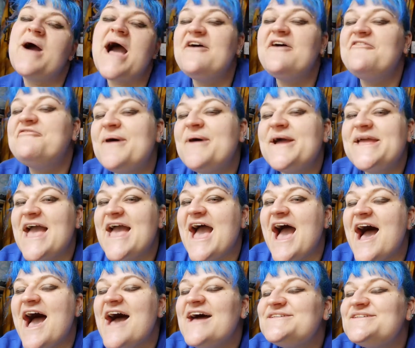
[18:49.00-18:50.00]
I'll have my
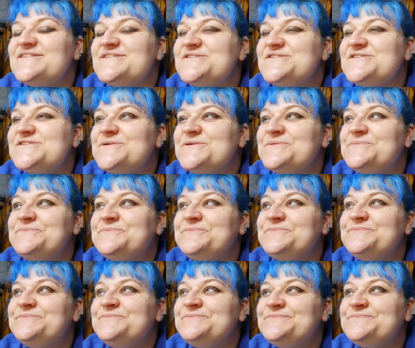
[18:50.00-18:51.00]
cats
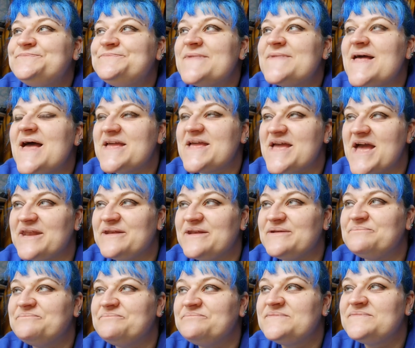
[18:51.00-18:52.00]

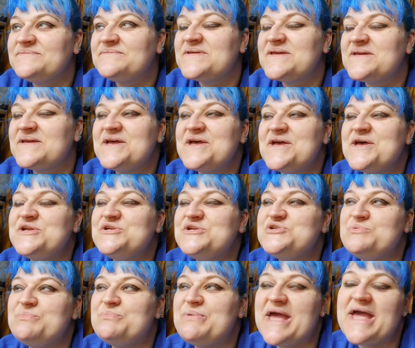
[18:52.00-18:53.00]
again
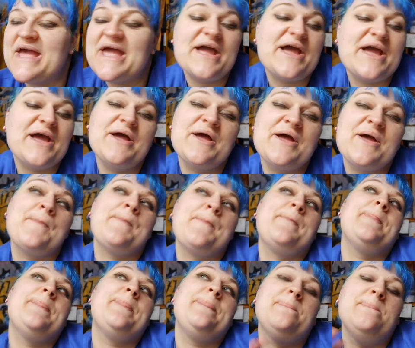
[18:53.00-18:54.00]
to pick
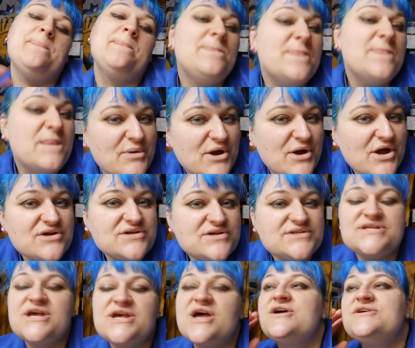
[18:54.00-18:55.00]
the
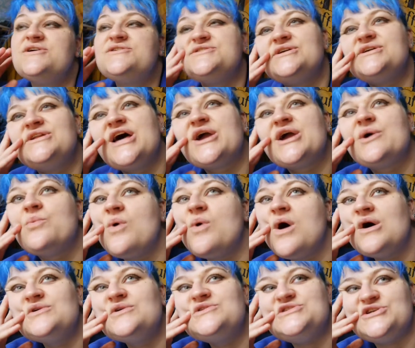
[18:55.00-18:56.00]
books. So like
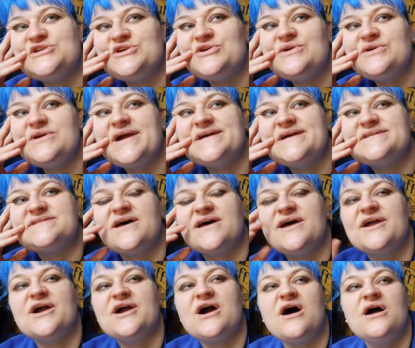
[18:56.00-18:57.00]
what I'll do is
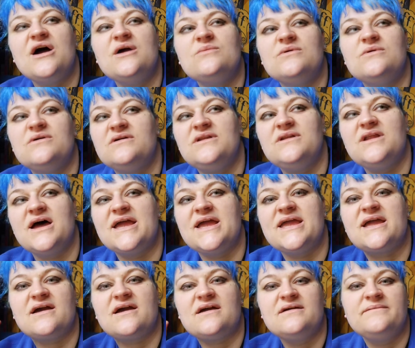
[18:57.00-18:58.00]
like I will
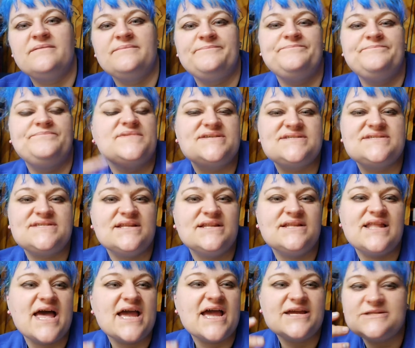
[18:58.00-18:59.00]
like
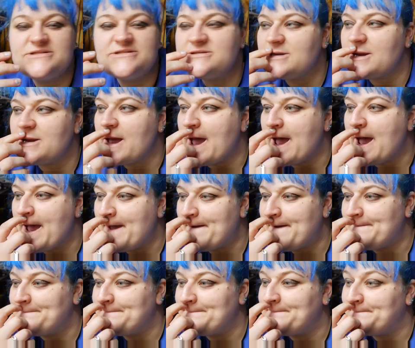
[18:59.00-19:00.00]
select
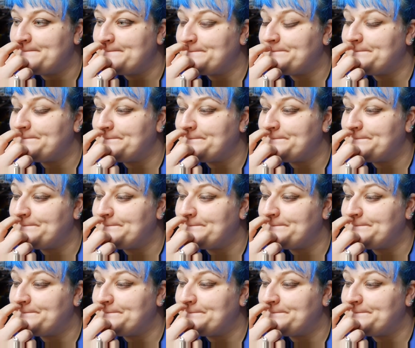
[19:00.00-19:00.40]
a